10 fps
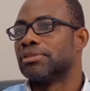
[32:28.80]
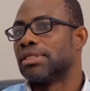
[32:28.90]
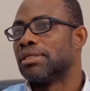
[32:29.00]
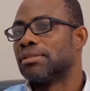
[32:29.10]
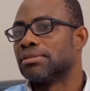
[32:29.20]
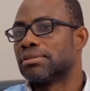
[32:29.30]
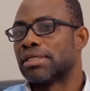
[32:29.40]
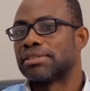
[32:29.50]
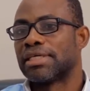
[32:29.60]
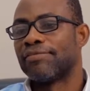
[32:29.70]
Then,
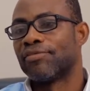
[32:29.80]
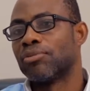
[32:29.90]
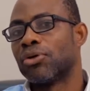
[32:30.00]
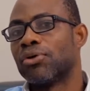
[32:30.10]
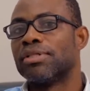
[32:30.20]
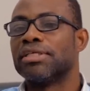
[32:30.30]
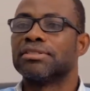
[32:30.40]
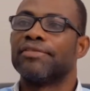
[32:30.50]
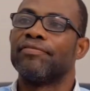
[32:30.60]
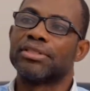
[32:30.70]
aside from all
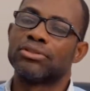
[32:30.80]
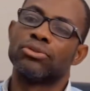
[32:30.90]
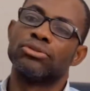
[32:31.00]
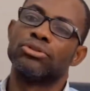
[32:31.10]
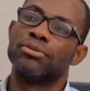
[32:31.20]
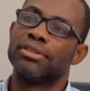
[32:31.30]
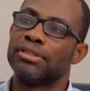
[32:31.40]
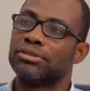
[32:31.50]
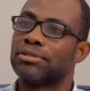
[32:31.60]
these infection control things,